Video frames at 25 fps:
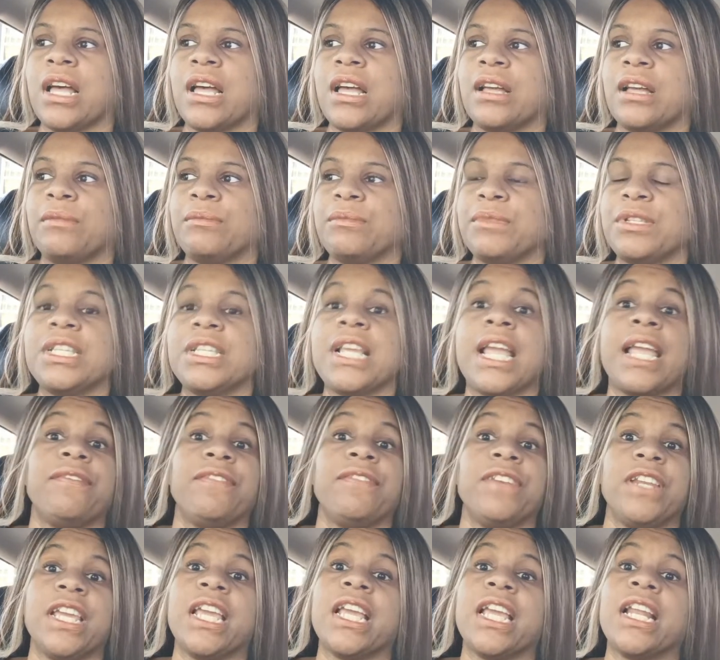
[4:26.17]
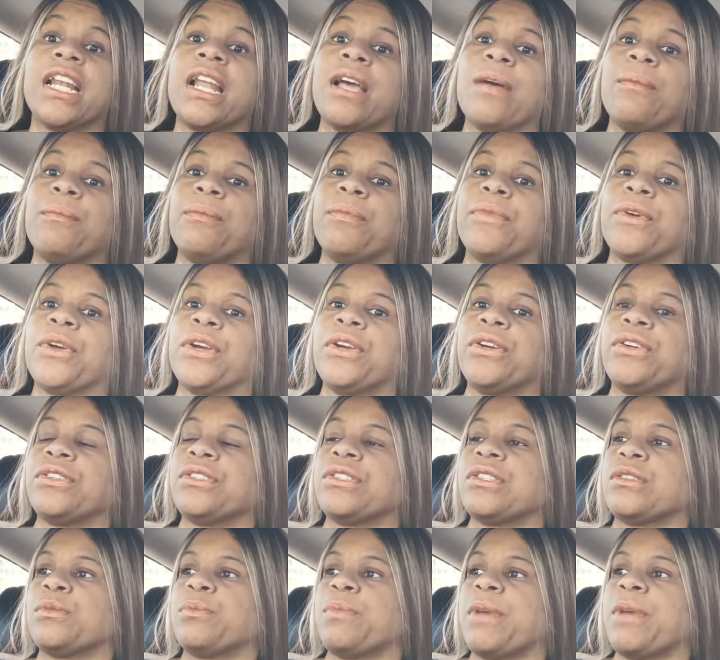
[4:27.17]
safety in numbers,
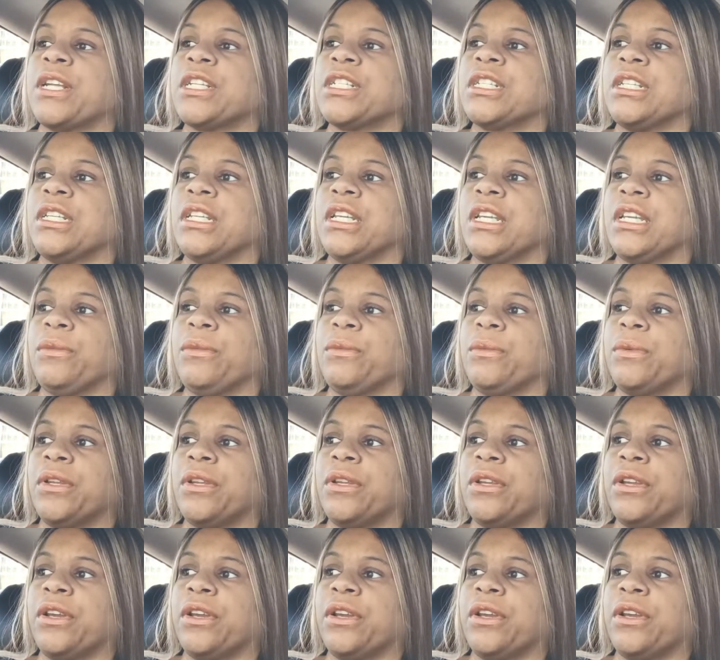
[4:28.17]
especially when